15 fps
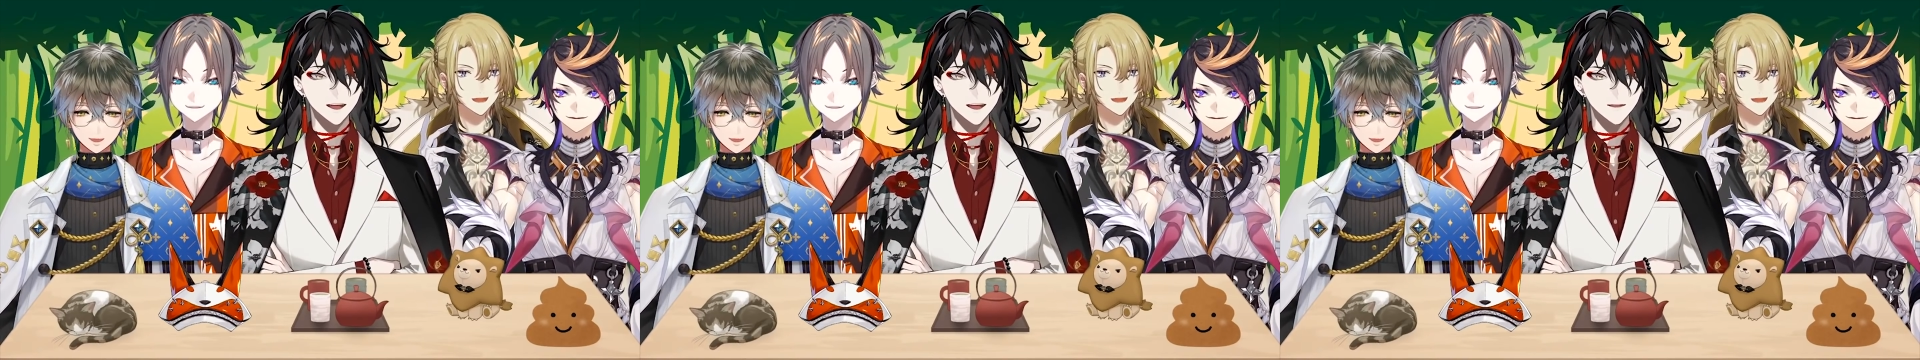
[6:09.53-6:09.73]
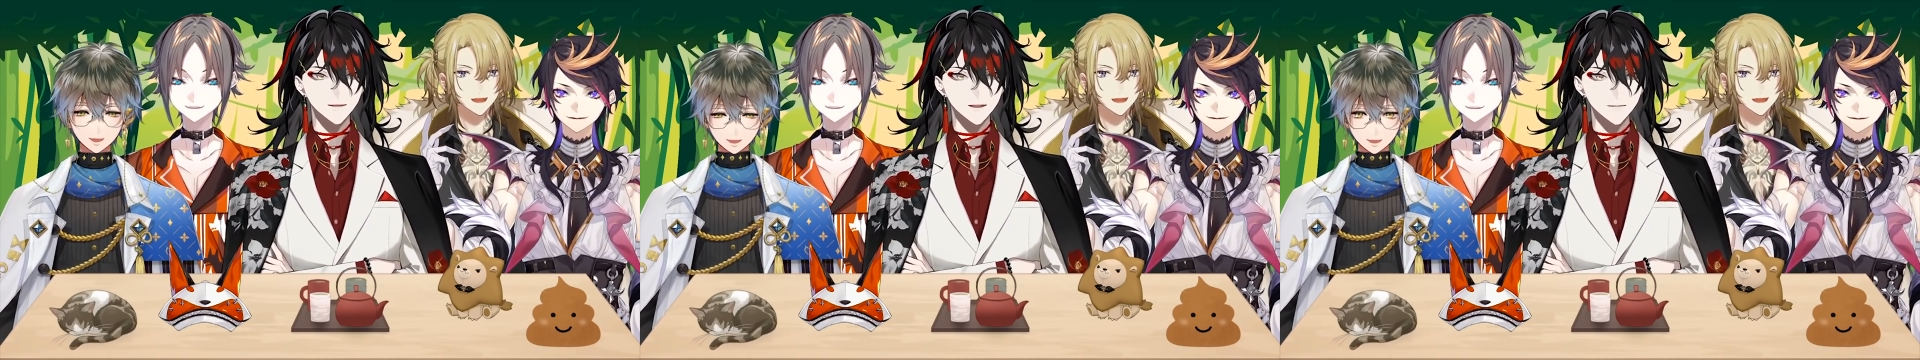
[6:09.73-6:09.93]

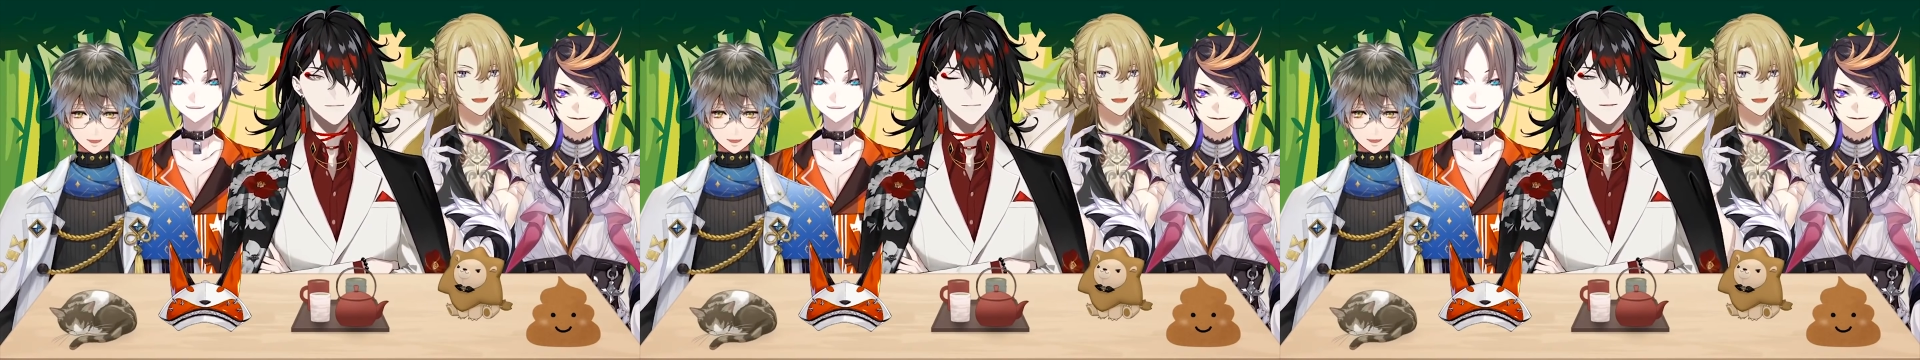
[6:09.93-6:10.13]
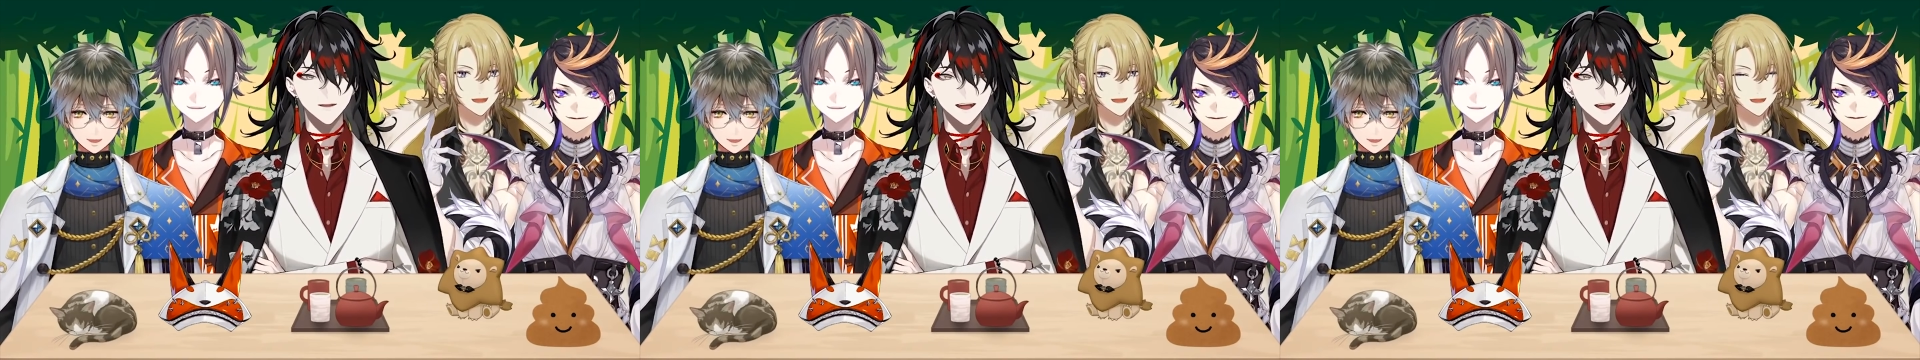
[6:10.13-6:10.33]
Speaker 1: and right
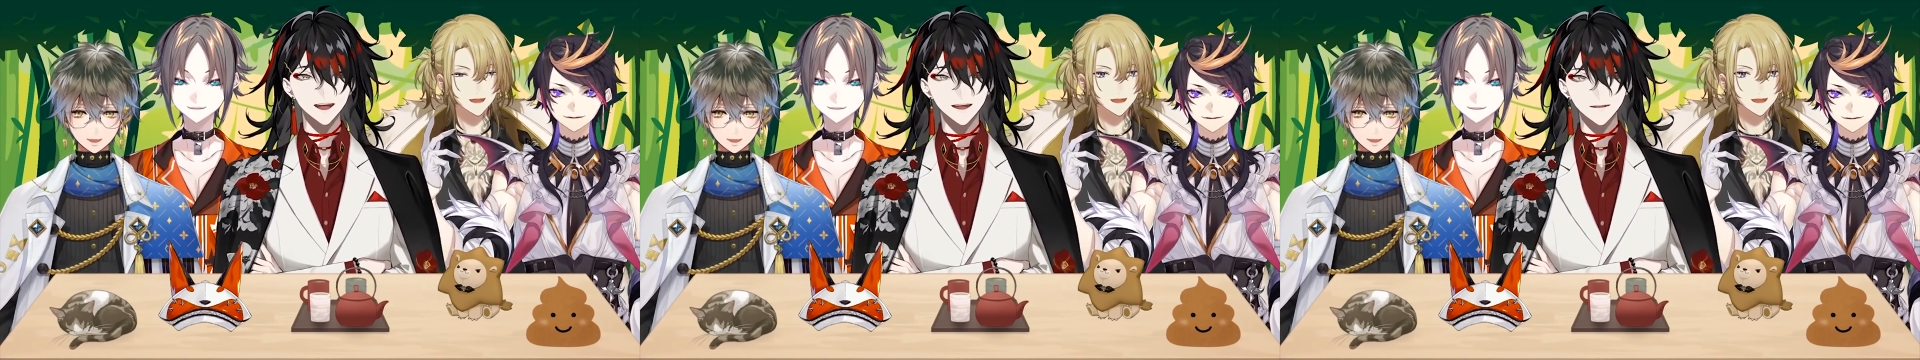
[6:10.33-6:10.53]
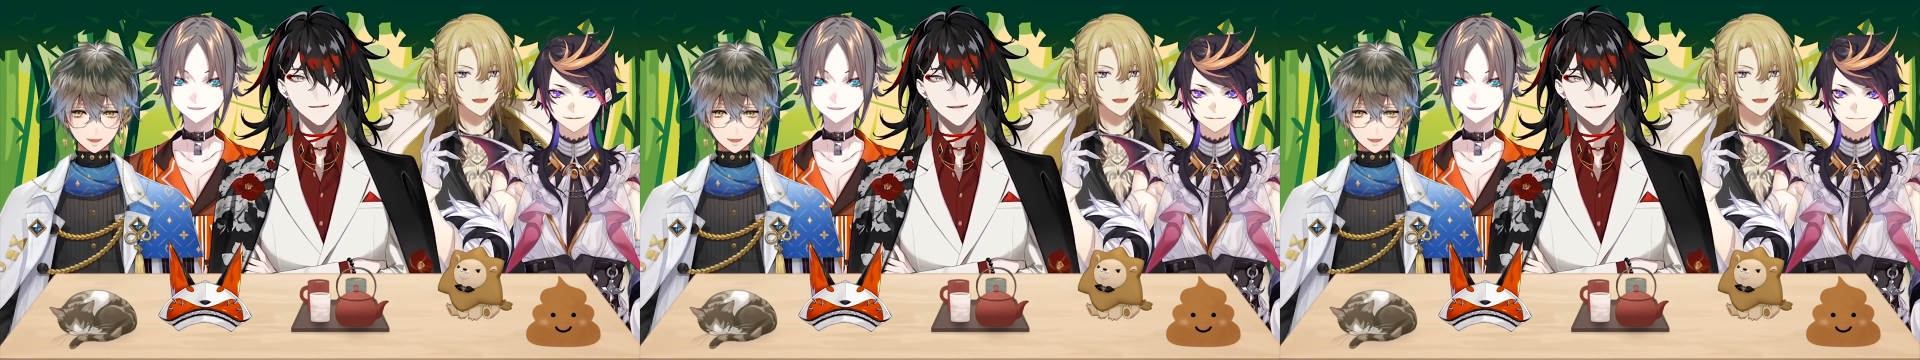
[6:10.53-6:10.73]
as it was
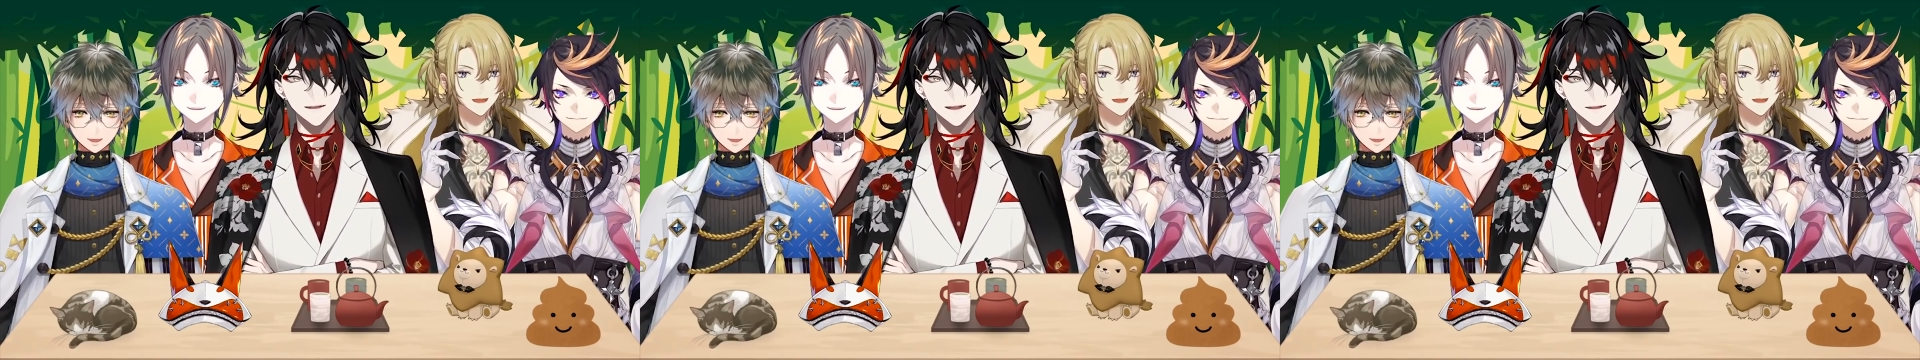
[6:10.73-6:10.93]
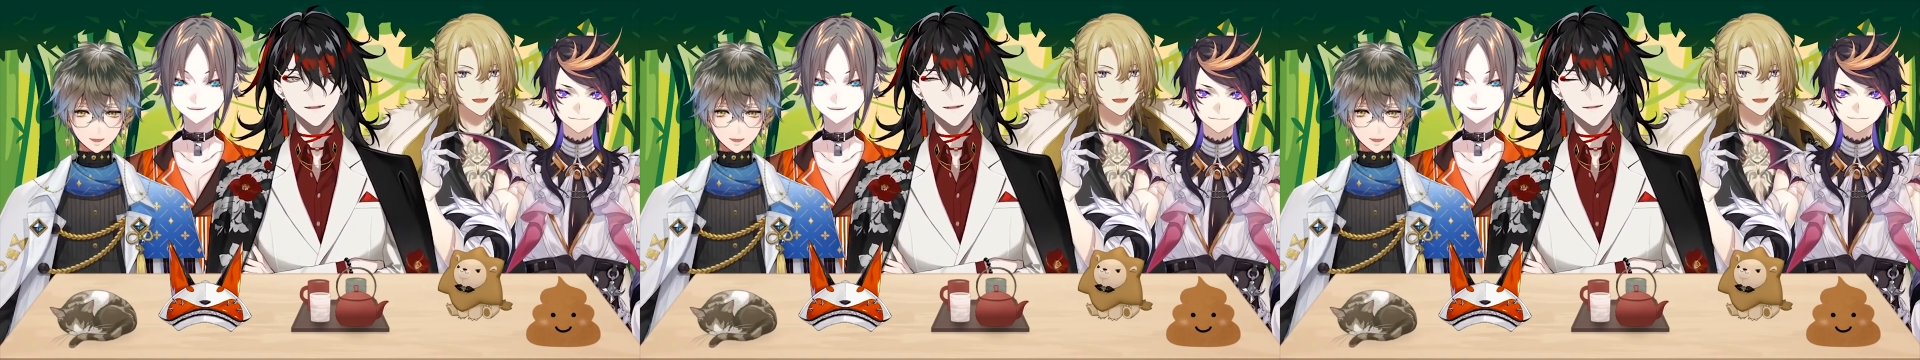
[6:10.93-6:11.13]
about to
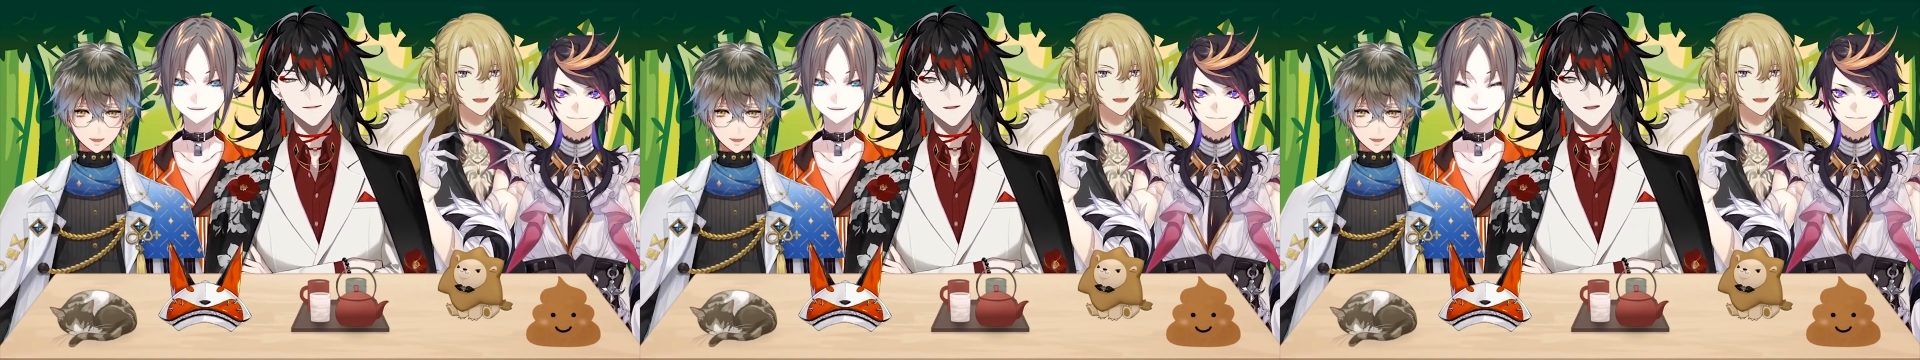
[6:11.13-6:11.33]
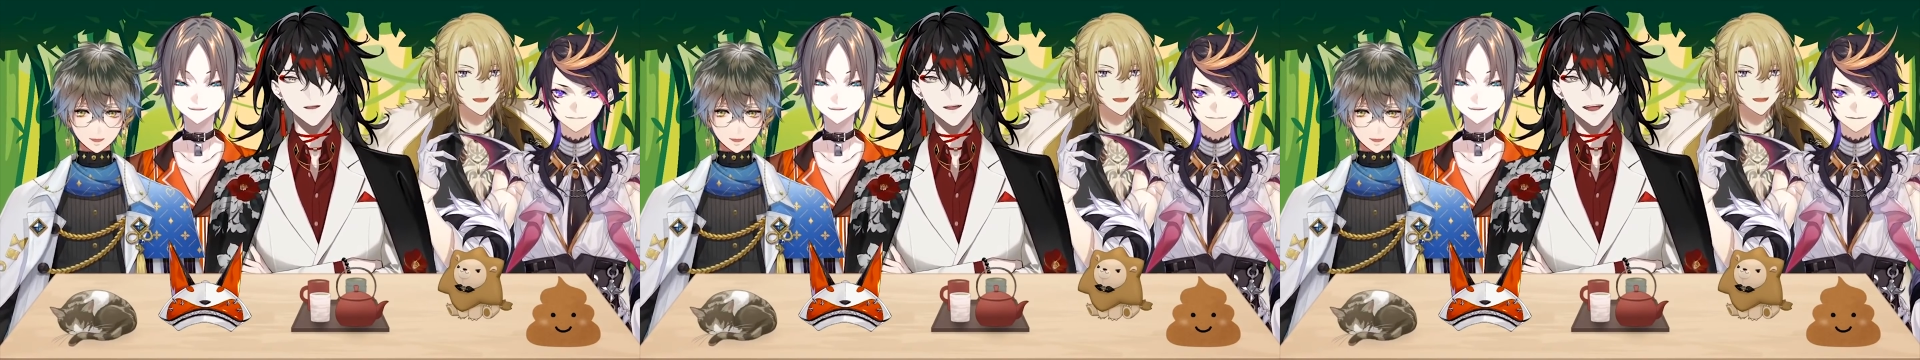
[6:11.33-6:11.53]
swing
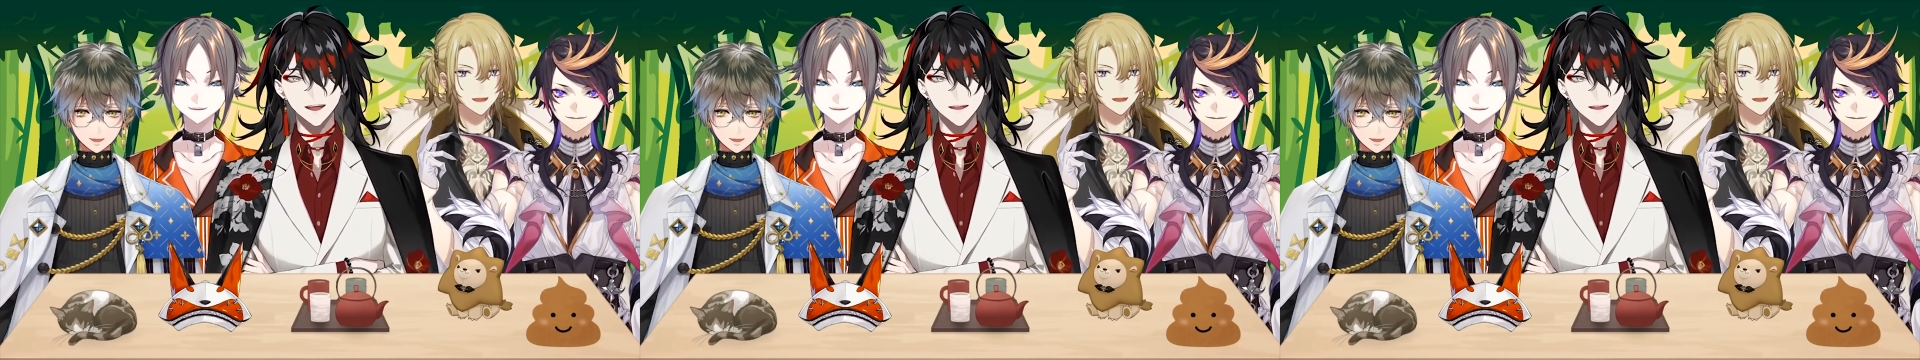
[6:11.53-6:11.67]
away,